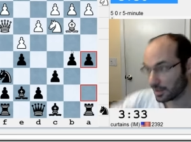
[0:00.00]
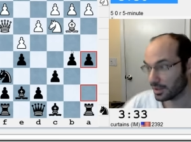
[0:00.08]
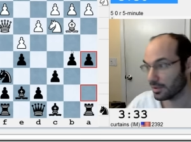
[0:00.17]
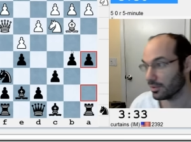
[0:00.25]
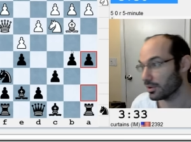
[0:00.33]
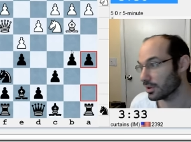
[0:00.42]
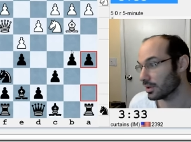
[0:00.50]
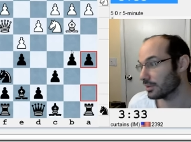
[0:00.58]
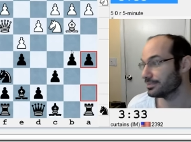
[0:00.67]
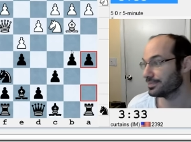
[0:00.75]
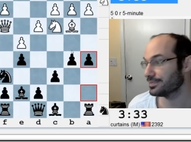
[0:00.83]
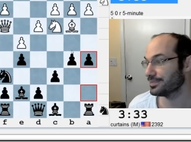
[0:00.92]
woke
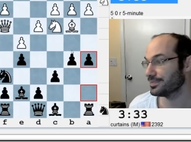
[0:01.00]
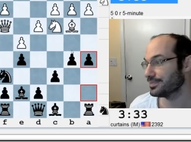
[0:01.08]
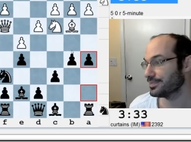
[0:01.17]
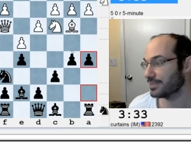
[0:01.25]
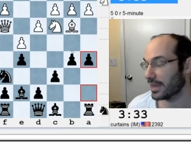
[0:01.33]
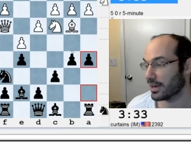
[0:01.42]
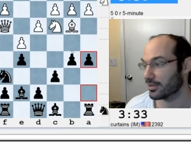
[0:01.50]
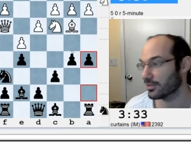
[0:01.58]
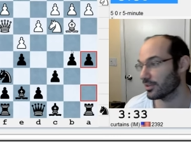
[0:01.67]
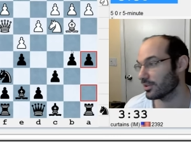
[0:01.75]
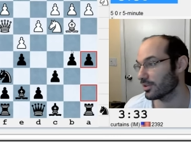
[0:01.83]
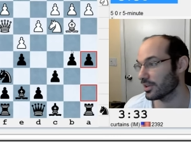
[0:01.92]
up. My hair was
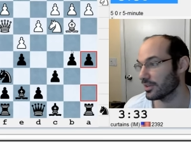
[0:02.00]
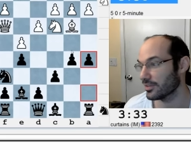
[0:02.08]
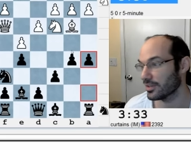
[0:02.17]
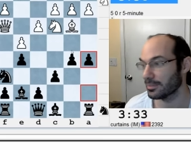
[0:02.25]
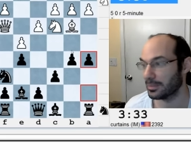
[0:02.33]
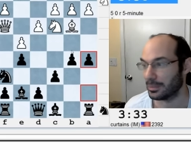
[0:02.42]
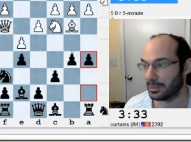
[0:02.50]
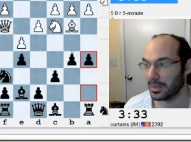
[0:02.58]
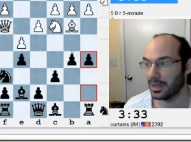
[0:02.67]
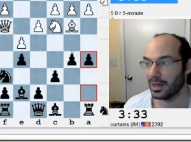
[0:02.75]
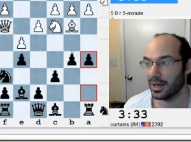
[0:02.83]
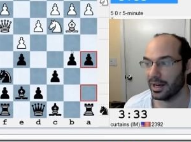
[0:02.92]
all crazy.
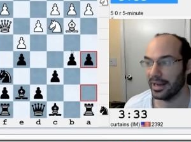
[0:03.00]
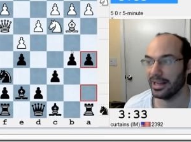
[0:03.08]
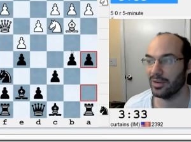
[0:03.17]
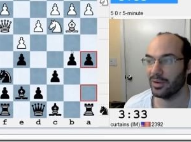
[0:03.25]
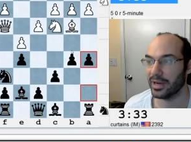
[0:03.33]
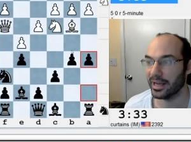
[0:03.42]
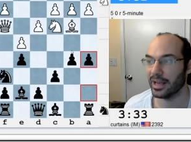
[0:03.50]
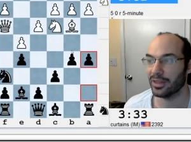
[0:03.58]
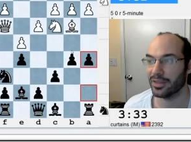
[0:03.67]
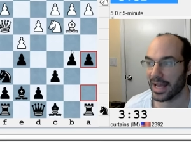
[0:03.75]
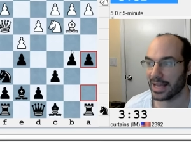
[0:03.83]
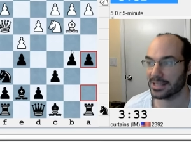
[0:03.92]
Uh, anyway,
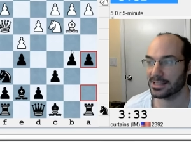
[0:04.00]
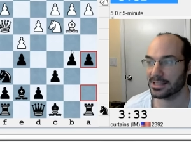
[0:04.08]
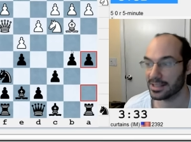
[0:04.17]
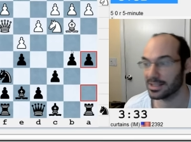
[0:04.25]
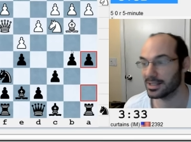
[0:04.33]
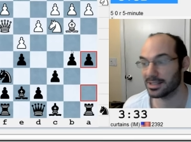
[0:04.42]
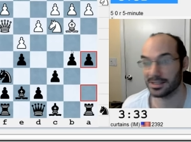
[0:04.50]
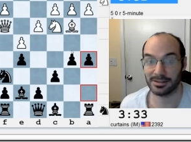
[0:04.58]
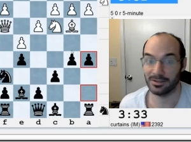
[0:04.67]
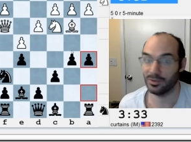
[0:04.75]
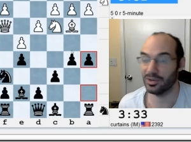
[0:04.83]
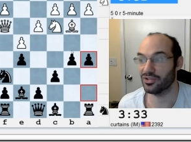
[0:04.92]
thanks. This is
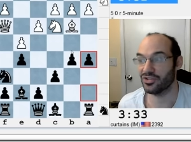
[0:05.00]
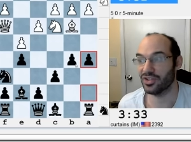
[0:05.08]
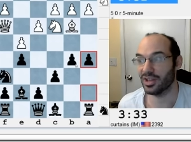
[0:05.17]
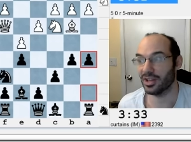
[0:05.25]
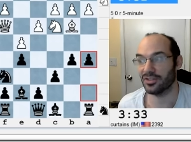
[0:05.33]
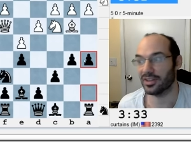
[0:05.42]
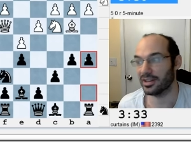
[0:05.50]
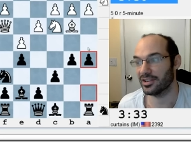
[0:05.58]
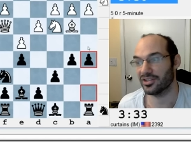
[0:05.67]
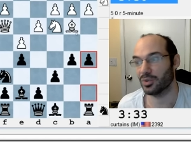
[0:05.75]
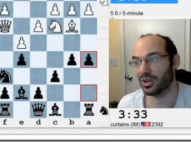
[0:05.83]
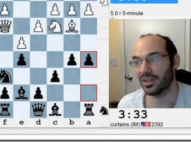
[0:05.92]
what you're seeing is
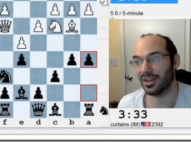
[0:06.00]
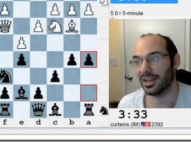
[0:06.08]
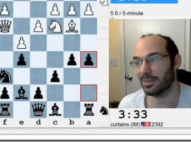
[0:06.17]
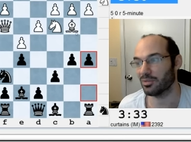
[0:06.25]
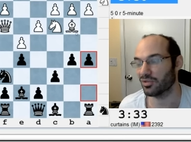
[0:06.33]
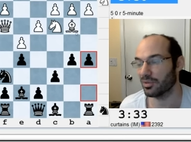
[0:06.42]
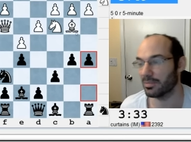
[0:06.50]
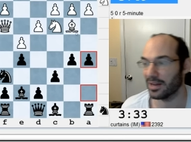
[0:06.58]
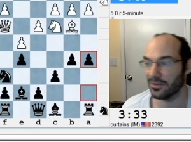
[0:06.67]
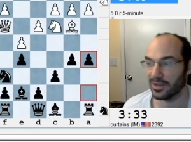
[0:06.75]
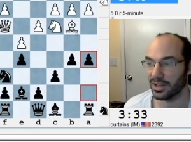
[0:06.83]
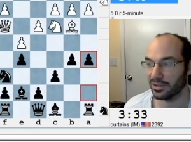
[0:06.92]
just one of the games from
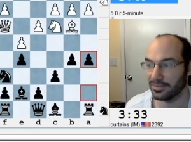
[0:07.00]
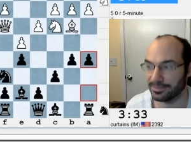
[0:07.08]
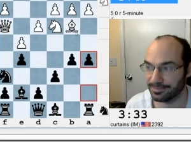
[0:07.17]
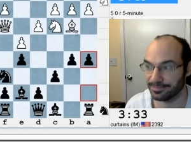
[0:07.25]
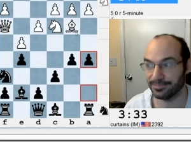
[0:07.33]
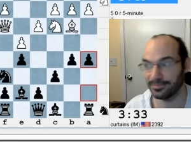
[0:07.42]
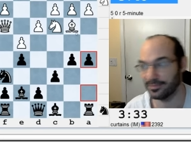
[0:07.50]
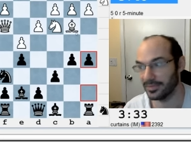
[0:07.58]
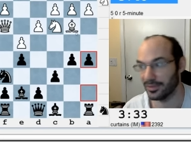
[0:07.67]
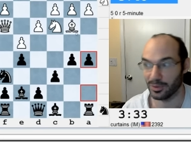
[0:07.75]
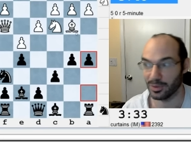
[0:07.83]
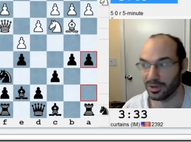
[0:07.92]
that video.
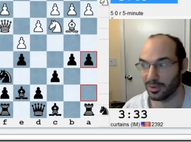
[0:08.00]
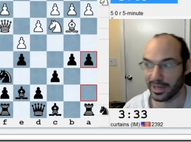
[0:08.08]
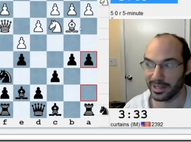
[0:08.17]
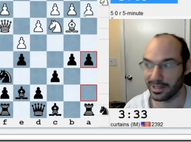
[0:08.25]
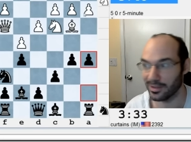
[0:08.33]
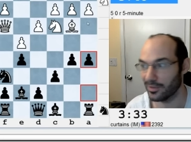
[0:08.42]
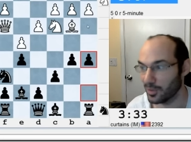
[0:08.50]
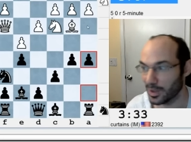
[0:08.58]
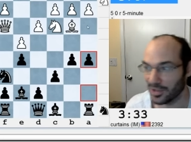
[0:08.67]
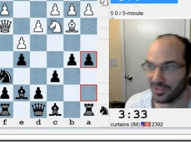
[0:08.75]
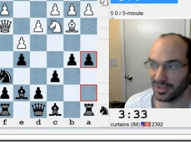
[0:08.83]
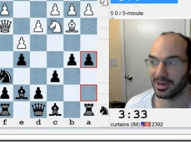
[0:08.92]
If you want to watch, if you want
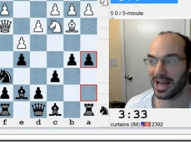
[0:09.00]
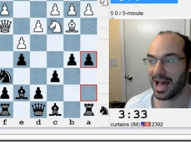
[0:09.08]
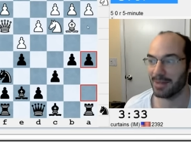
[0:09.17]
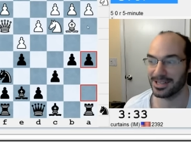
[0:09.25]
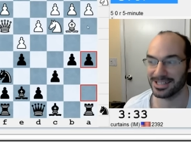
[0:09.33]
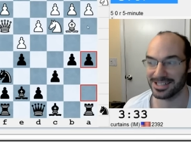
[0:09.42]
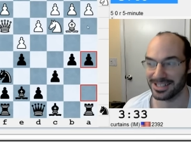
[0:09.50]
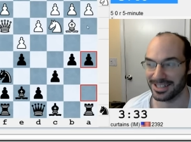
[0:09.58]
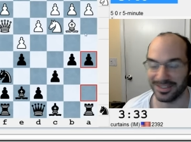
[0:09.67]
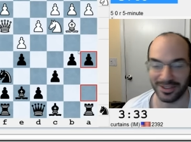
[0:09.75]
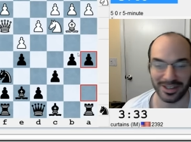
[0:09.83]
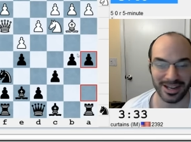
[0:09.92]
to see what happens, uh,
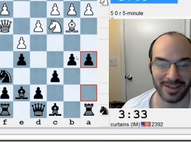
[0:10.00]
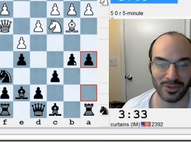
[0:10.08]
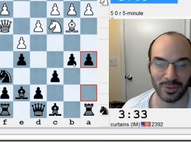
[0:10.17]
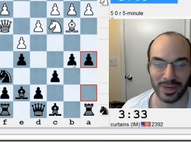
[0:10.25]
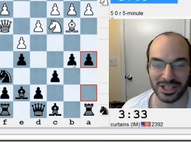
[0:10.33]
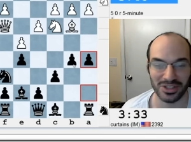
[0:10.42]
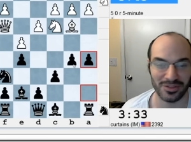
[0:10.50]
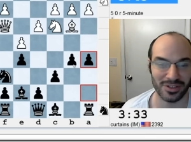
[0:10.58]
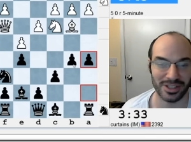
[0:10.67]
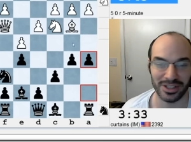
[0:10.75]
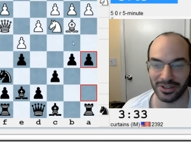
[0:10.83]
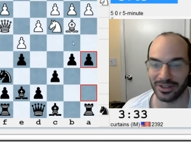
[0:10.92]
you're gonna have to watch the
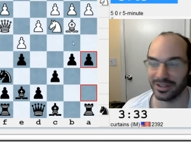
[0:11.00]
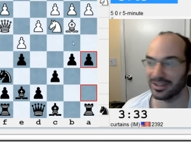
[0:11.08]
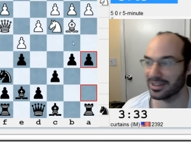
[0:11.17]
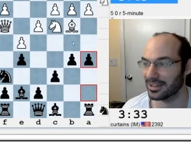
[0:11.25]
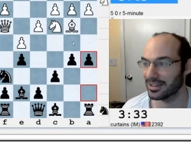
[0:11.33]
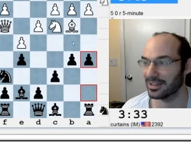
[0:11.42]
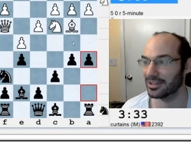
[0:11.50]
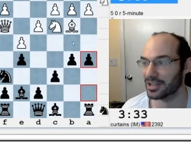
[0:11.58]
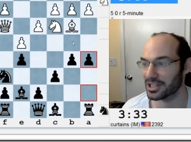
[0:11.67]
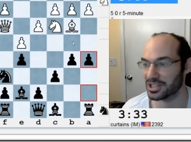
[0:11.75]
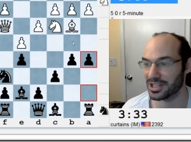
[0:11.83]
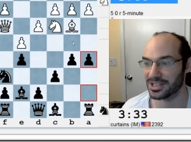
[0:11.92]
video at the
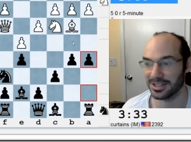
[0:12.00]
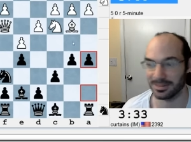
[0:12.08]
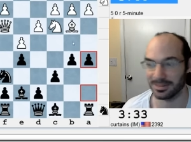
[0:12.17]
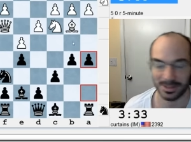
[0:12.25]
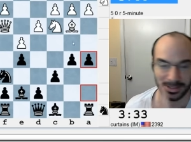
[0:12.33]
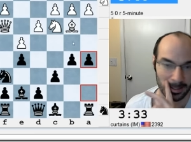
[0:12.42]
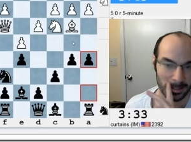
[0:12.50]
Internet Chess Club's